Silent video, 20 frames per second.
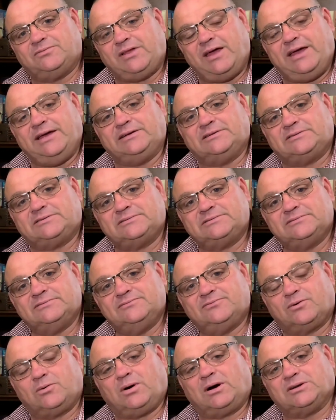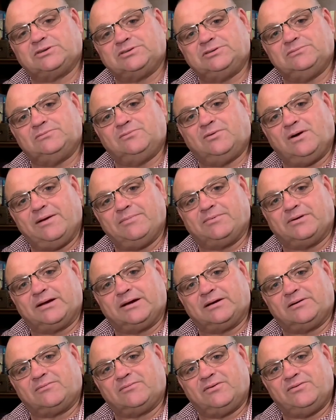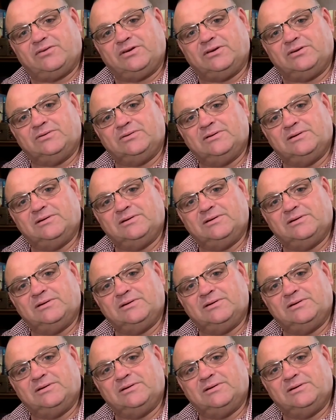Thanks for watching Web Gear Review.